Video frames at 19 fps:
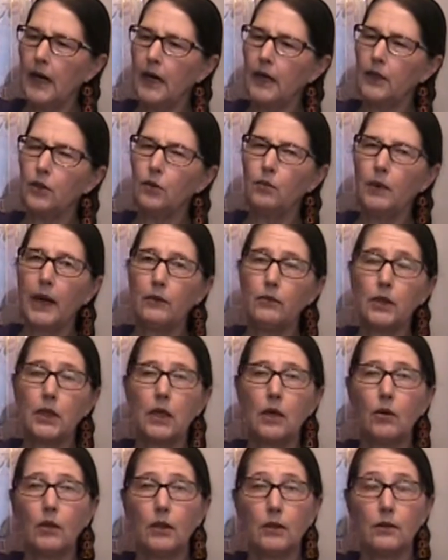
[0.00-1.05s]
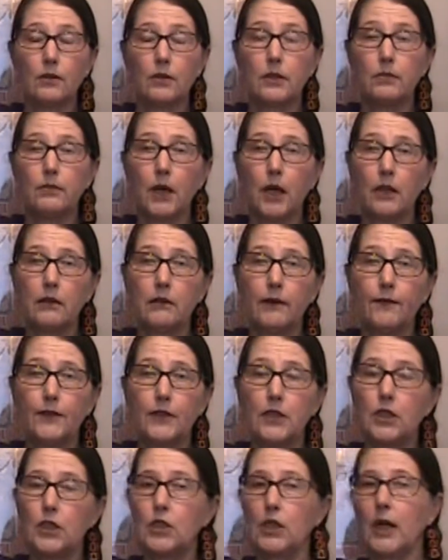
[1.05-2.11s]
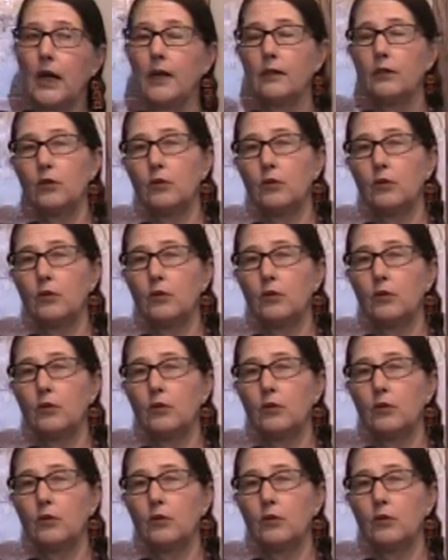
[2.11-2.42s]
You might want to go a little smaller. If it's a child,